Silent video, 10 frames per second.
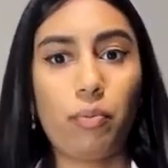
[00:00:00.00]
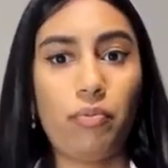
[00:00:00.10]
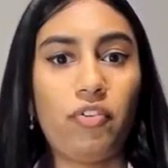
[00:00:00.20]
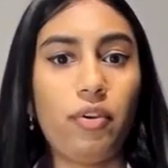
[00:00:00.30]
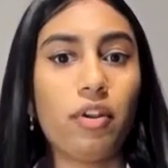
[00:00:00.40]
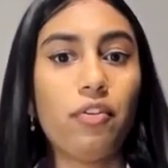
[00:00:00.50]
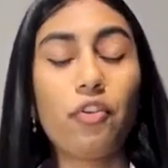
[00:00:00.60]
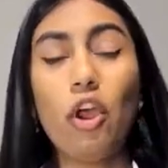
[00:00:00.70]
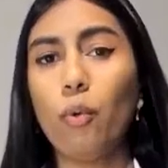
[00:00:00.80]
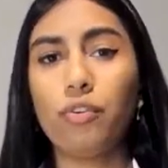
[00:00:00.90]
from
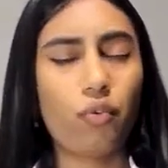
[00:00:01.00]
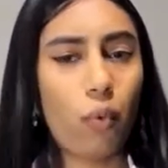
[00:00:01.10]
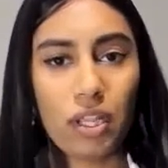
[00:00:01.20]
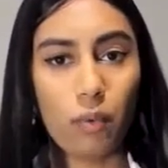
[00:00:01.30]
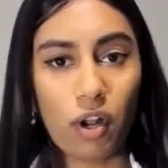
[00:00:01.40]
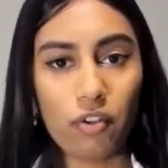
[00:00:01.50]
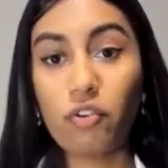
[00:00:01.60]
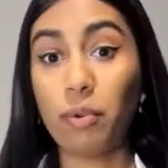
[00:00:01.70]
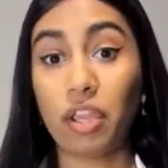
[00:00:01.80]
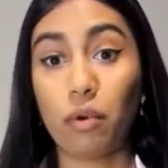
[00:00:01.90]
students, which is what he wants
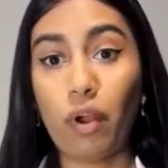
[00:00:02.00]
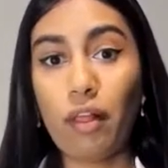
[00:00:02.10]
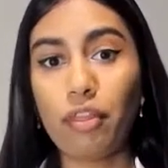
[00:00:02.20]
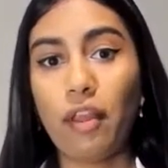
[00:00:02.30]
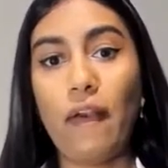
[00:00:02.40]
to begin with.